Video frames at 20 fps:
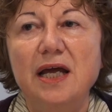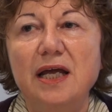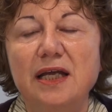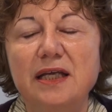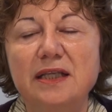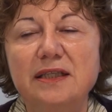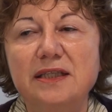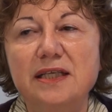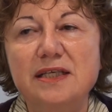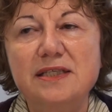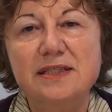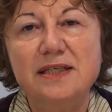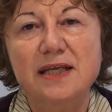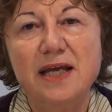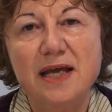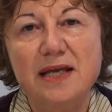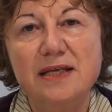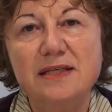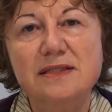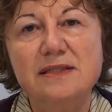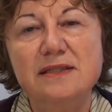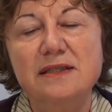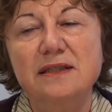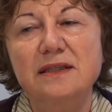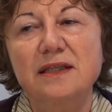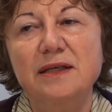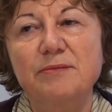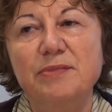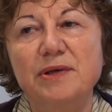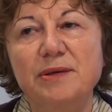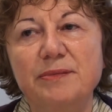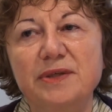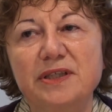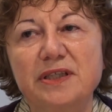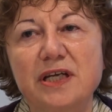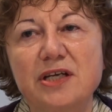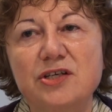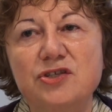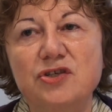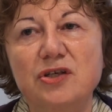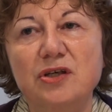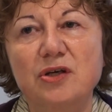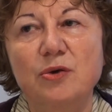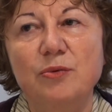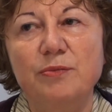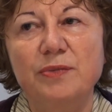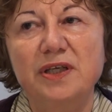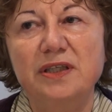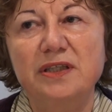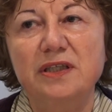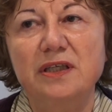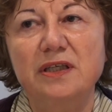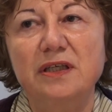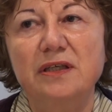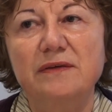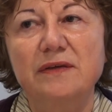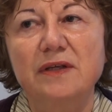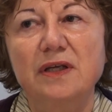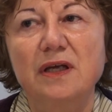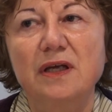In this case, the Implementation Committee